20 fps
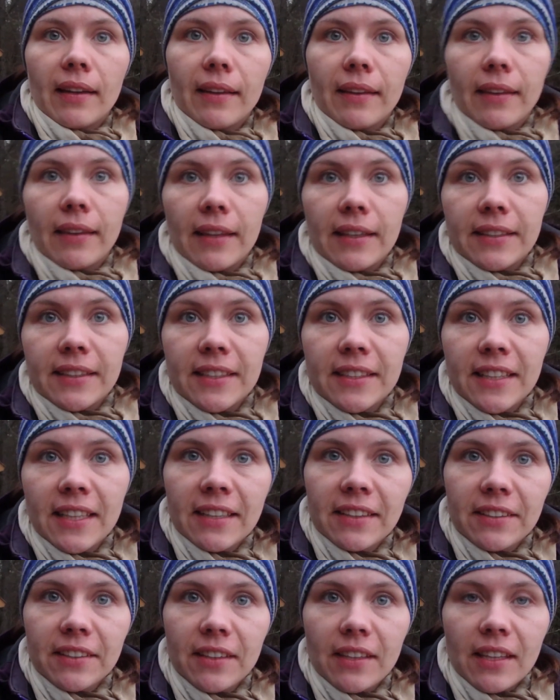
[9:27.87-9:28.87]
This is
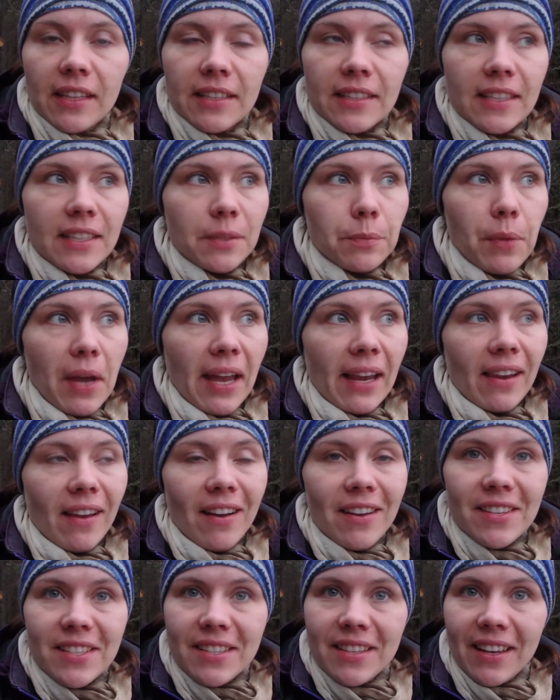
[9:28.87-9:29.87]
it. This is my
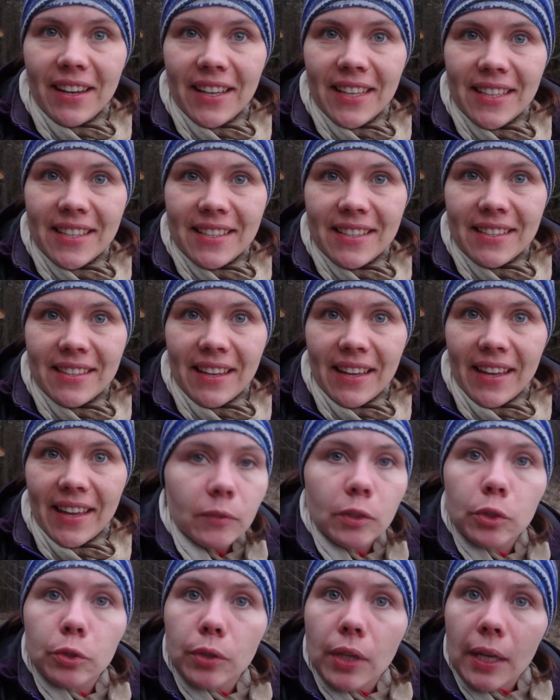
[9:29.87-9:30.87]
last night.
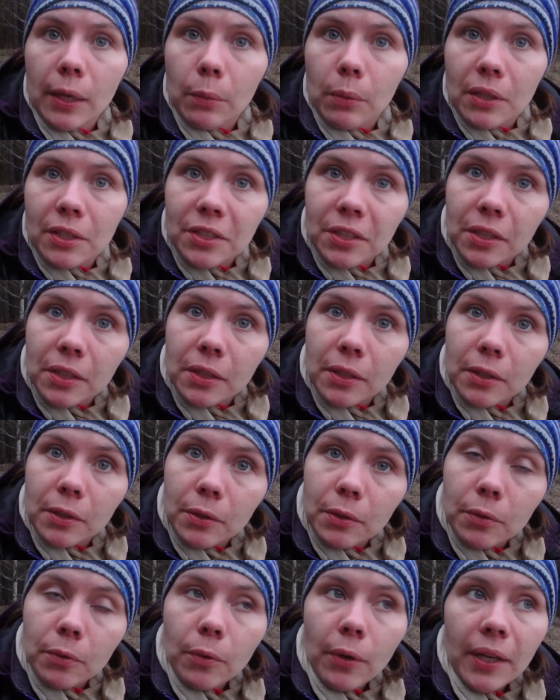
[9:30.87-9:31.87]
Today was a
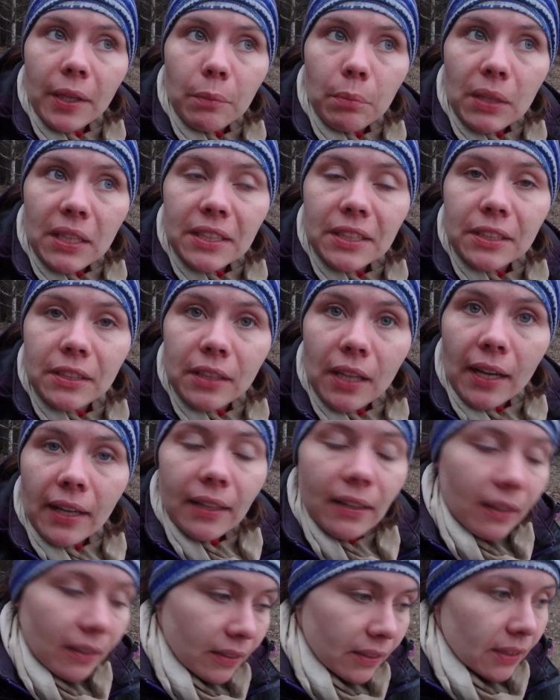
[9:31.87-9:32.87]
quite pleasant
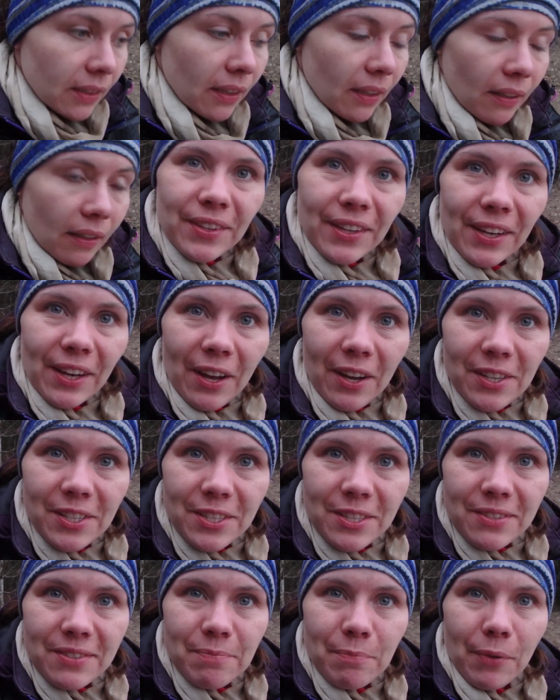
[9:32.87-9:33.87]
hike until the
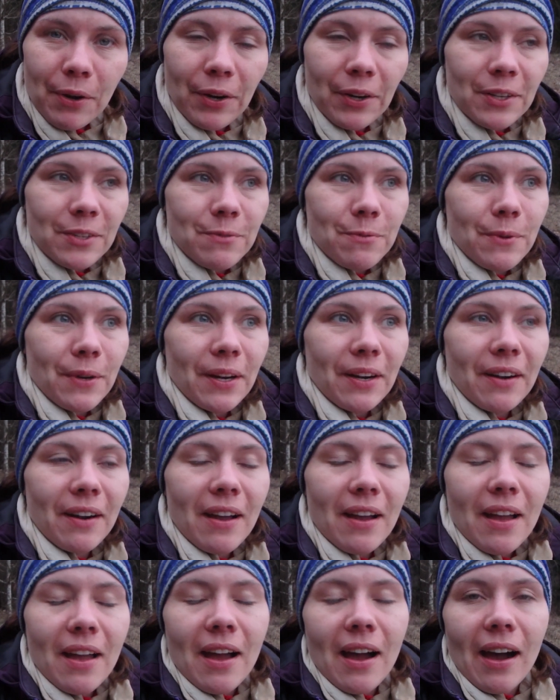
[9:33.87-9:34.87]
last part where
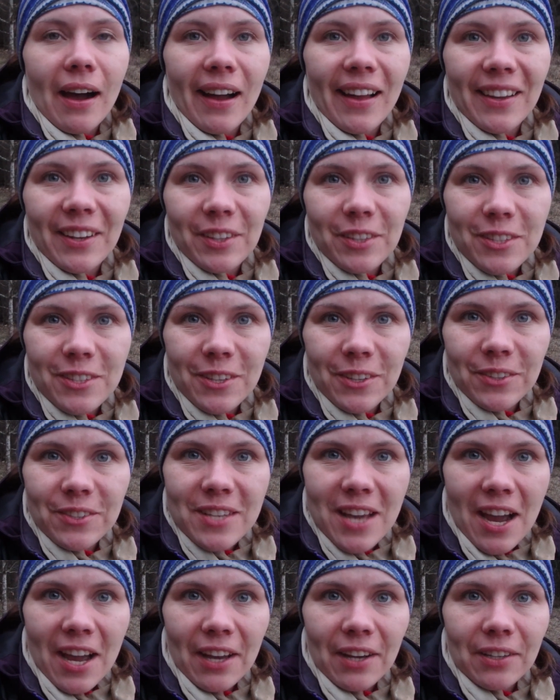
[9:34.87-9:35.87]
I got so
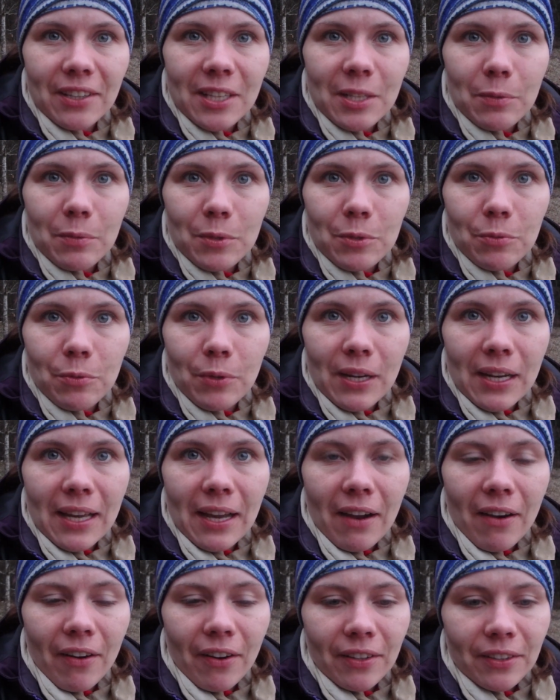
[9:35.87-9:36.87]
tired. It was really
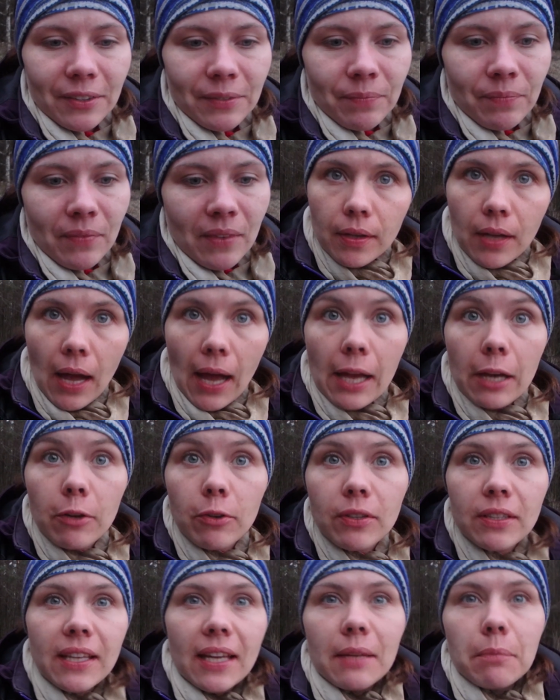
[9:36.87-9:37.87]
hard. I
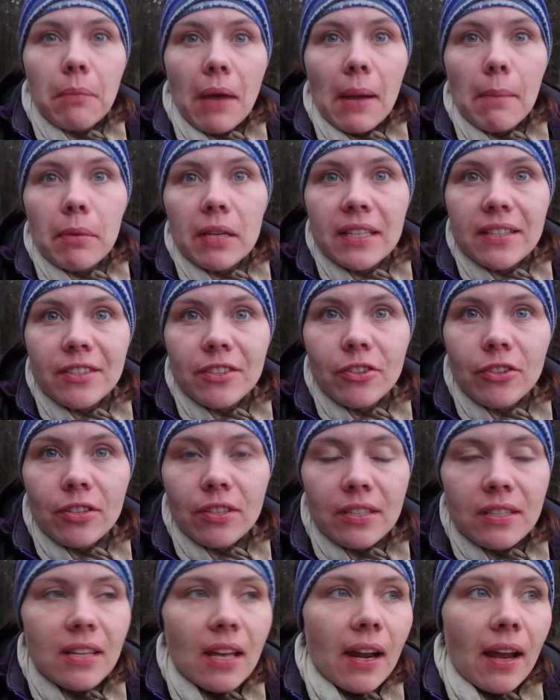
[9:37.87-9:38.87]
looked at my
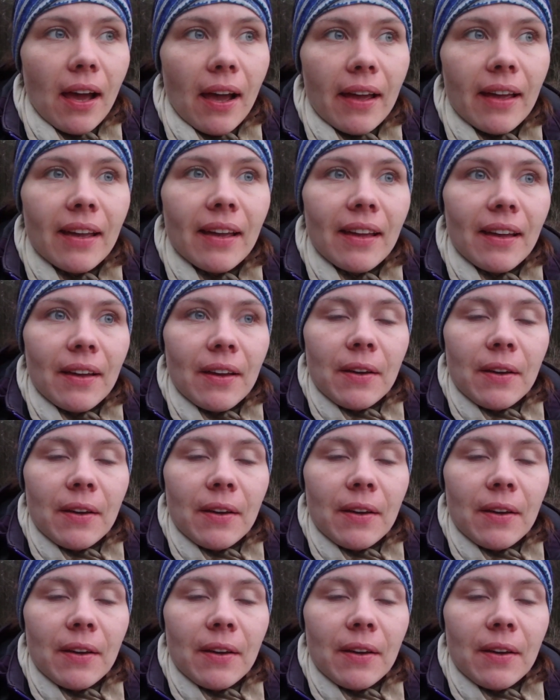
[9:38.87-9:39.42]
blisters that I